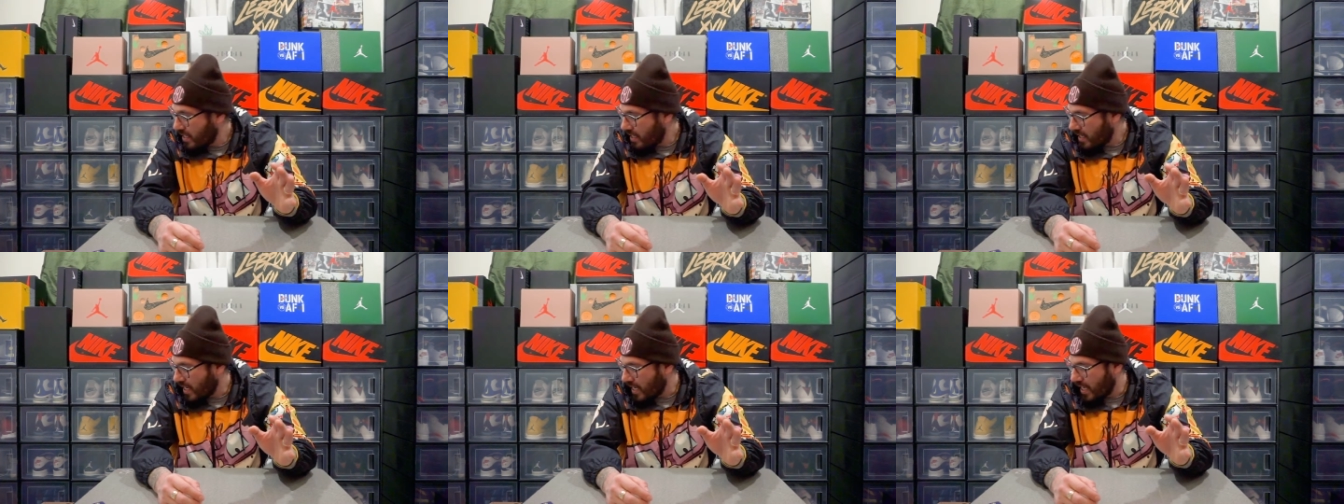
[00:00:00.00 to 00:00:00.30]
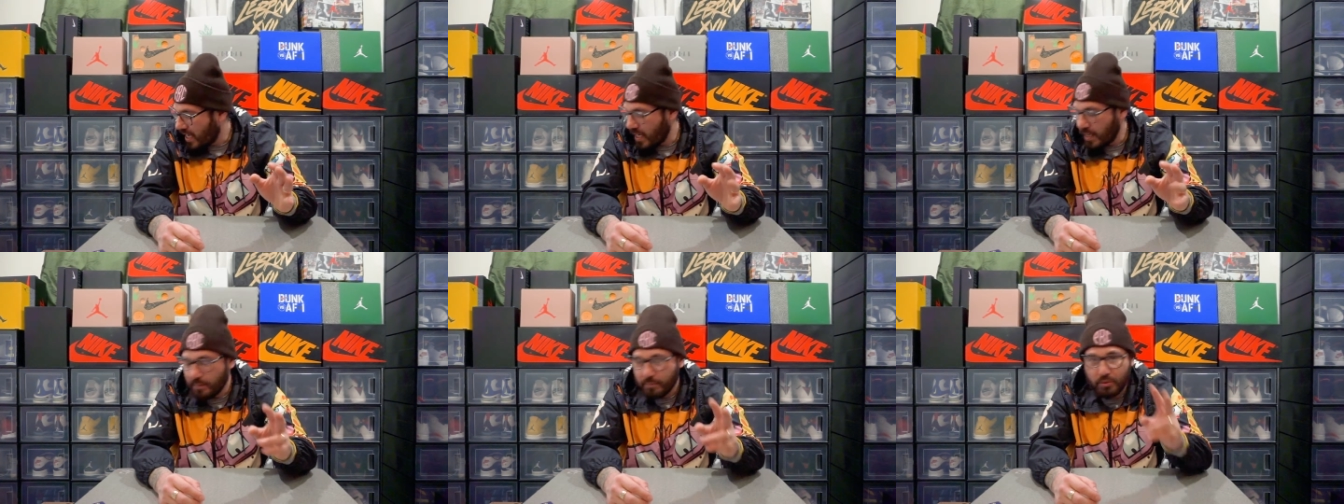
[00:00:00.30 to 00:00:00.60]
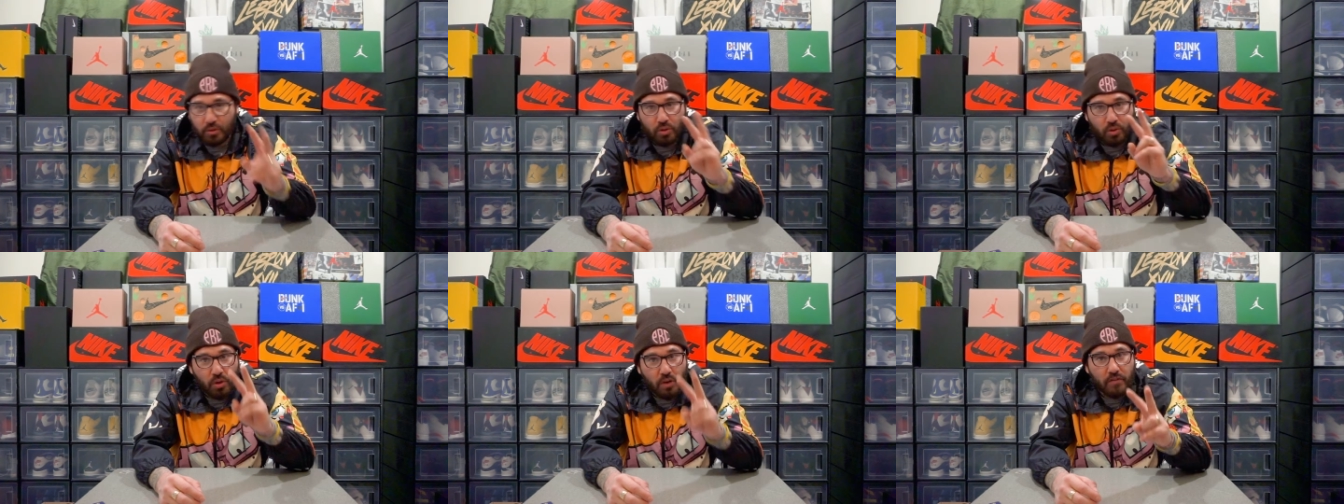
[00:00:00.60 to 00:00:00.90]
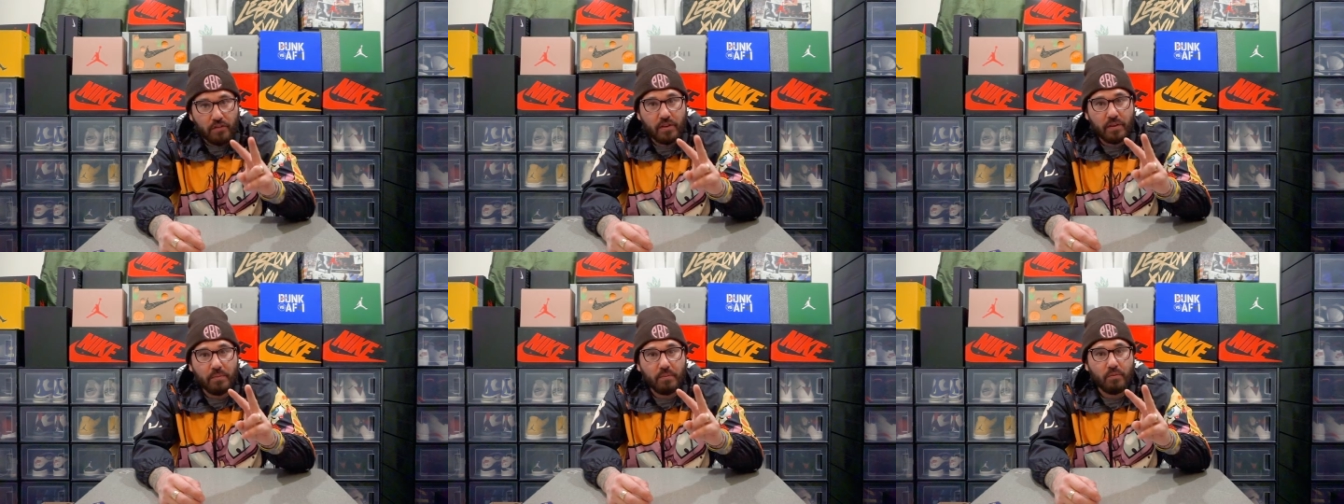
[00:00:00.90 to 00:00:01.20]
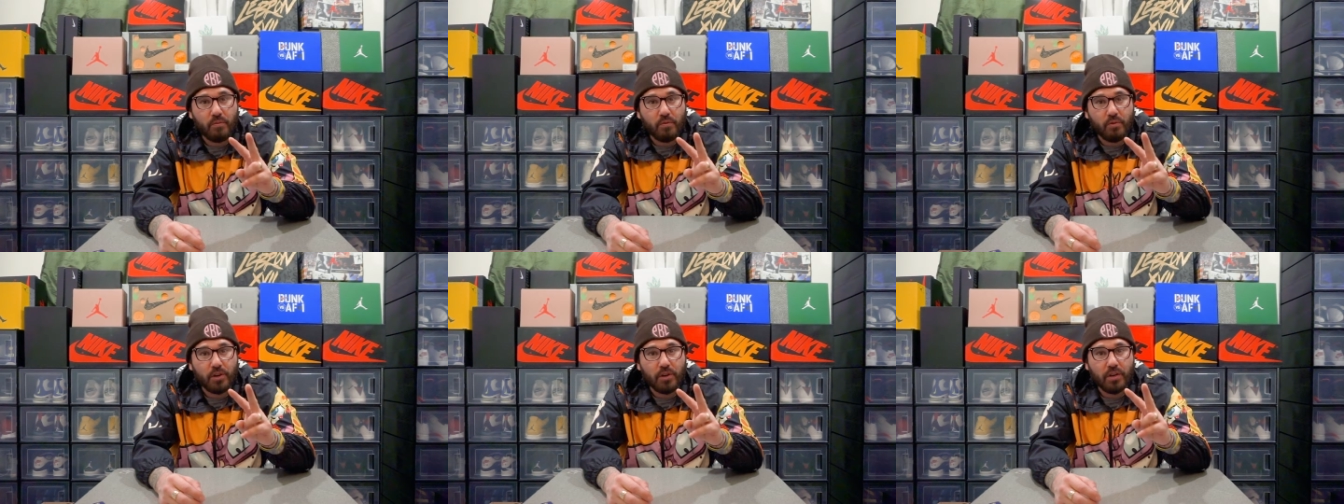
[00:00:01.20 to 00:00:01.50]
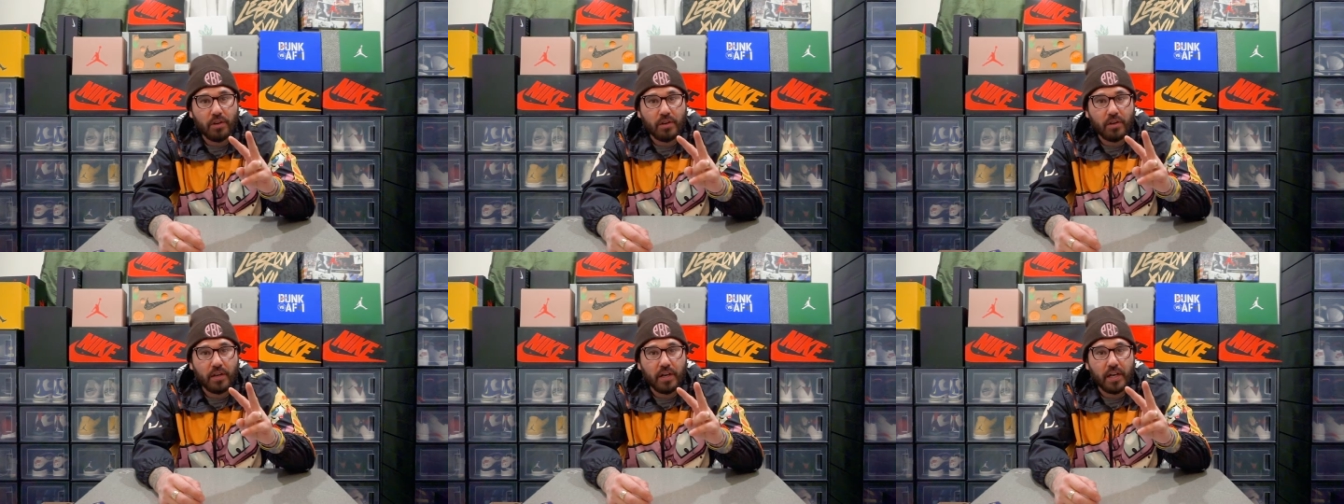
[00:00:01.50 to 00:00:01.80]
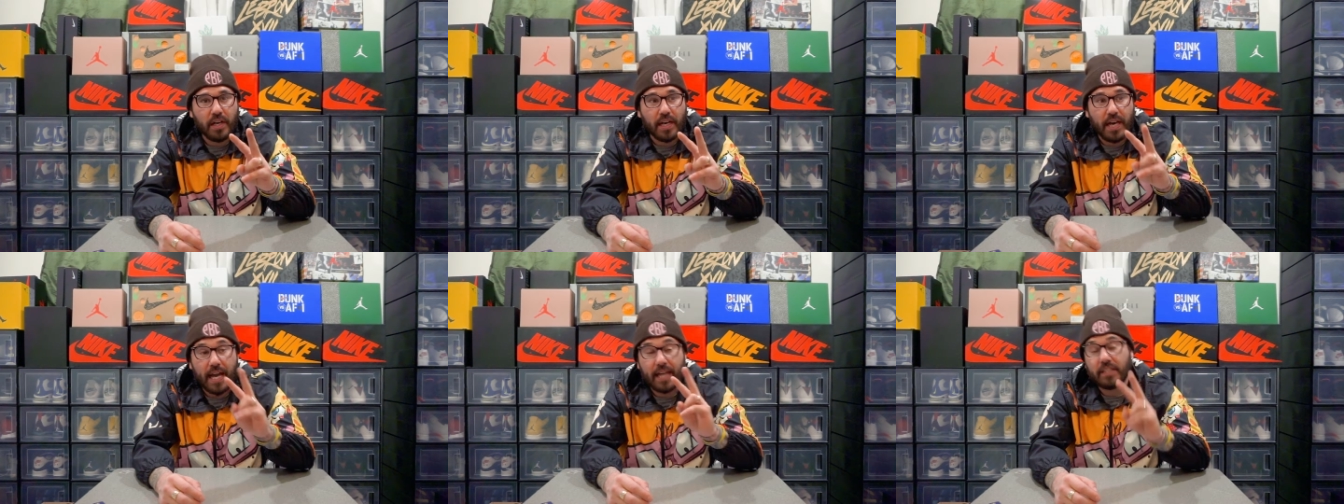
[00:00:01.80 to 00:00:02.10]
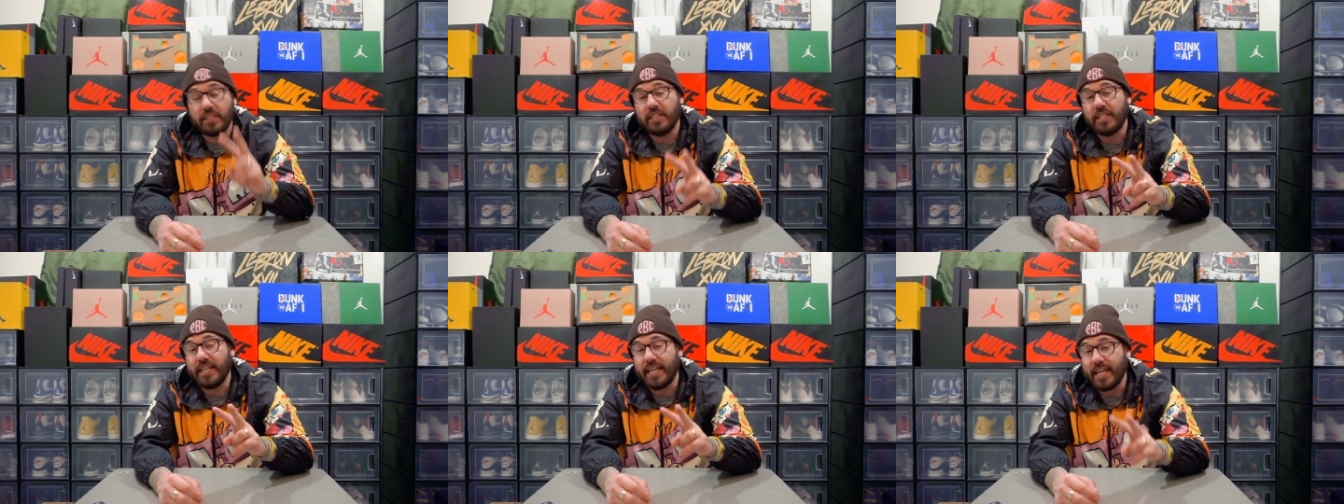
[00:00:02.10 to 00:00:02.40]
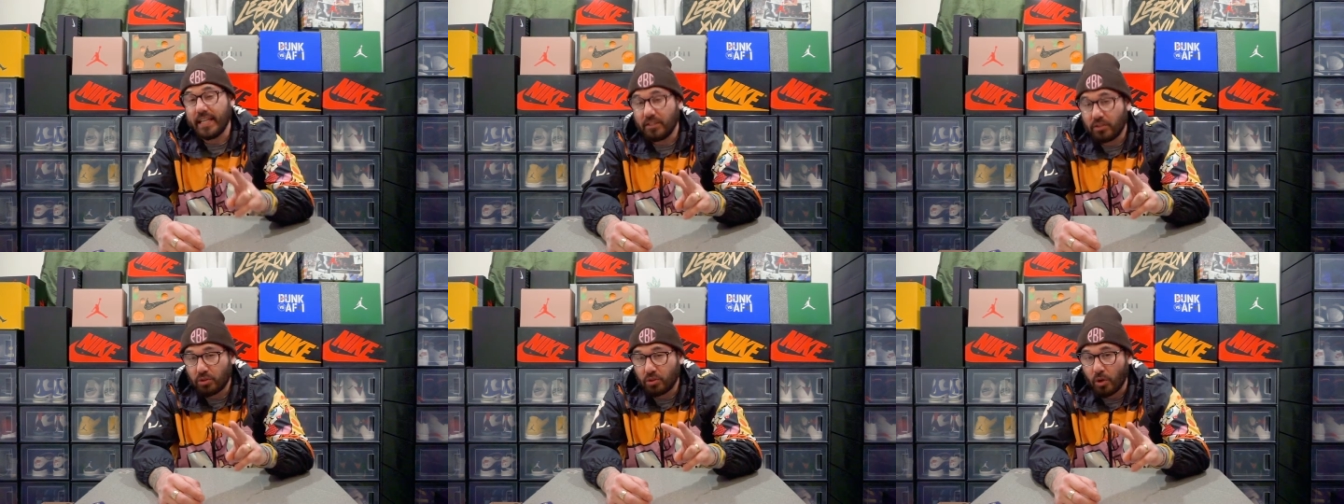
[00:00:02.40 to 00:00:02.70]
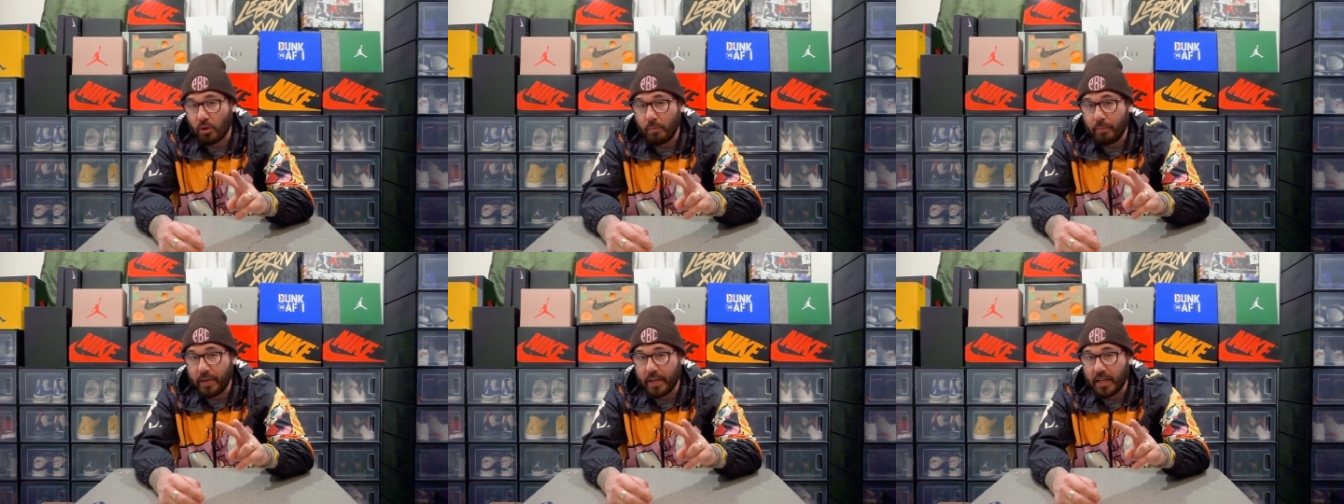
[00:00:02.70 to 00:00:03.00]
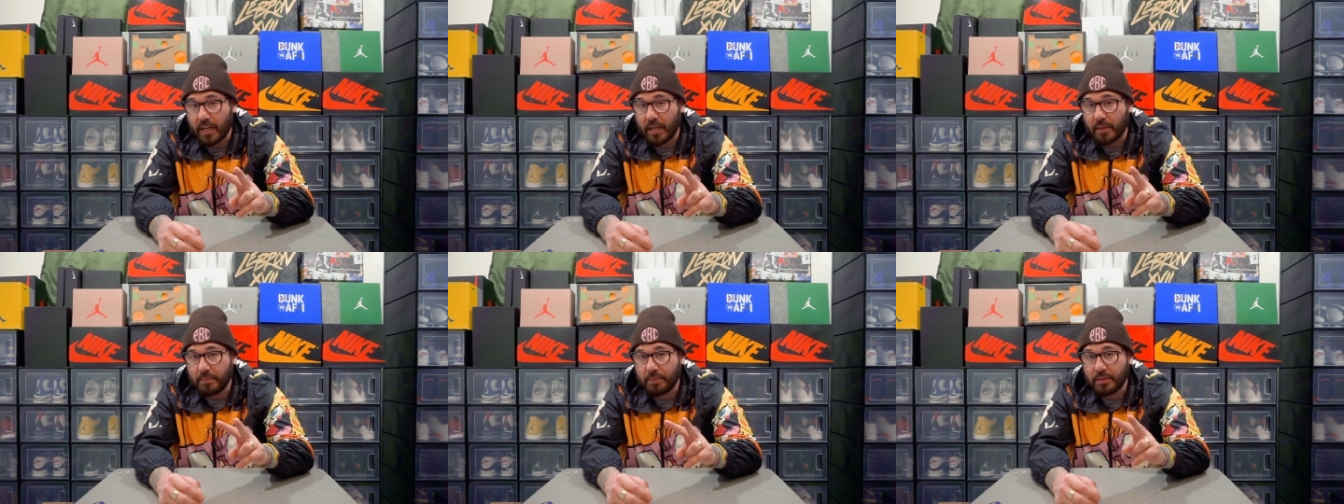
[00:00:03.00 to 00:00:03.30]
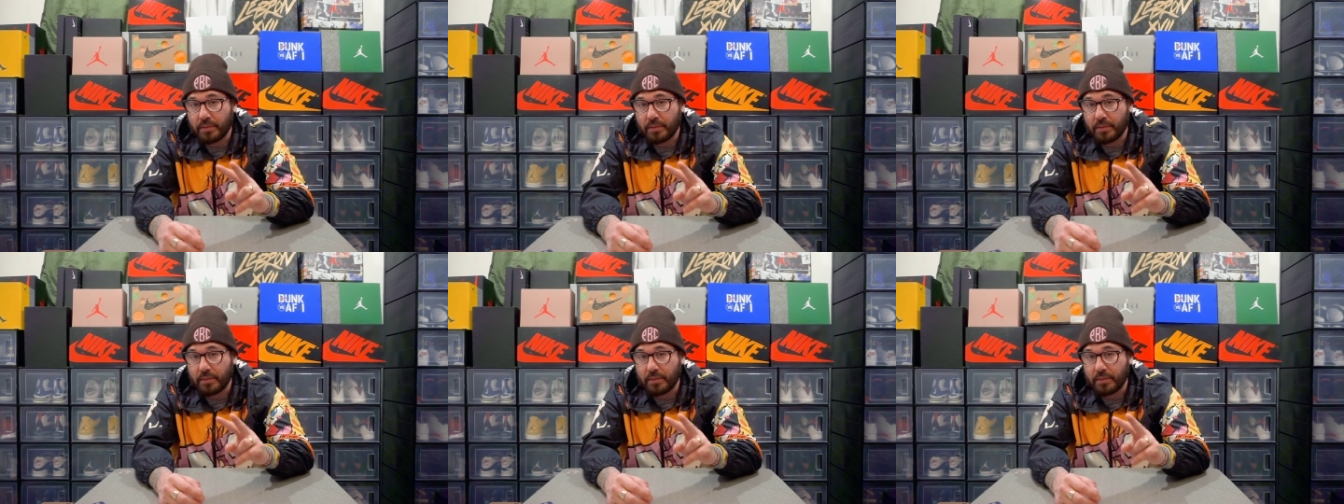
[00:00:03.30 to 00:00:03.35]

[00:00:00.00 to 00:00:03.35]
2 of them were actually in-store pickups,